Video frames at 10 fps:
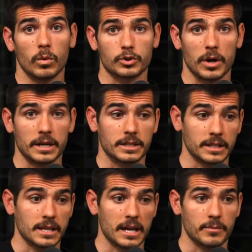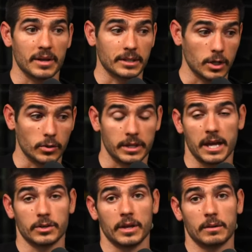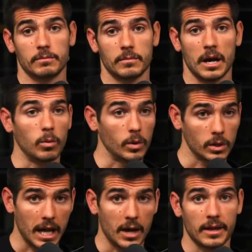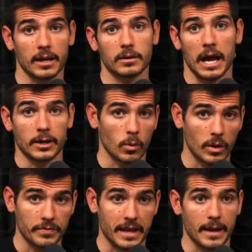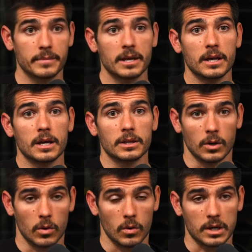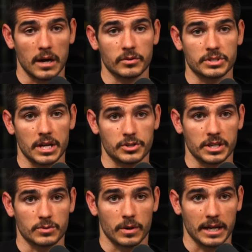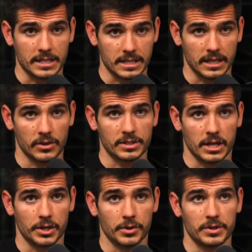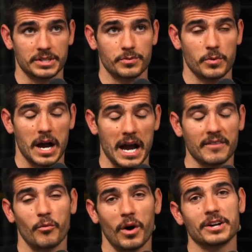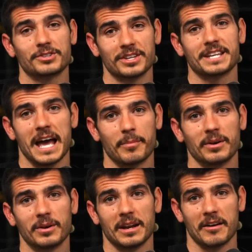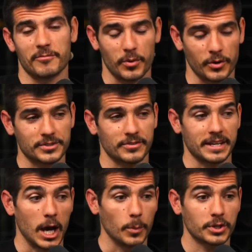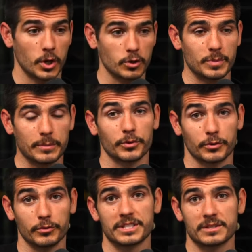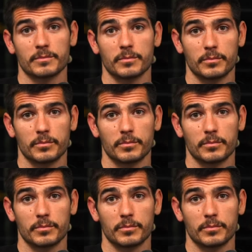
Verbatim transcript: will try to dictate and be like, no, you can't do that. I won't allow that. I don't want that the whole conversation is what I can sit here and tell you is I've watched this happen. And I've personally helped coach people through this